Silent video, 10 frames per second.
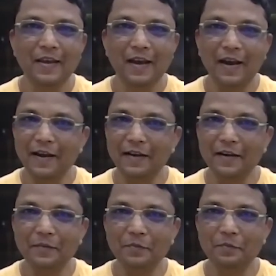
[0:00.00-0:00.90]

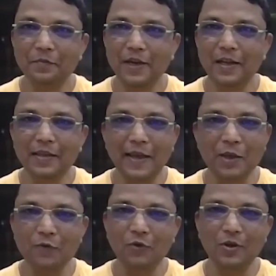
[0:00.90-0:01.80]
I really thank
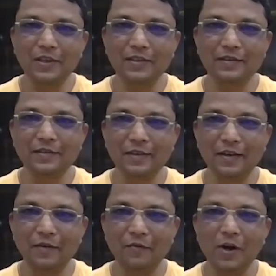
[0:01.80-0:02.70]
you for this
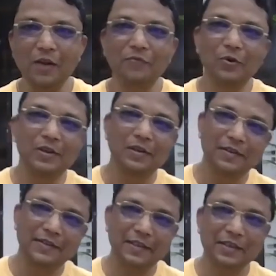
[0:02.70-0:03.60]
wonderful
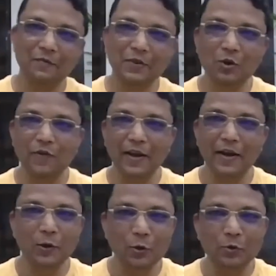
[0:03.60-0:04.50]
session which you have
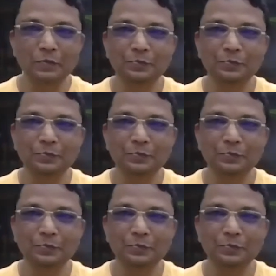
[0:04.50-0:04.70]
agreed to.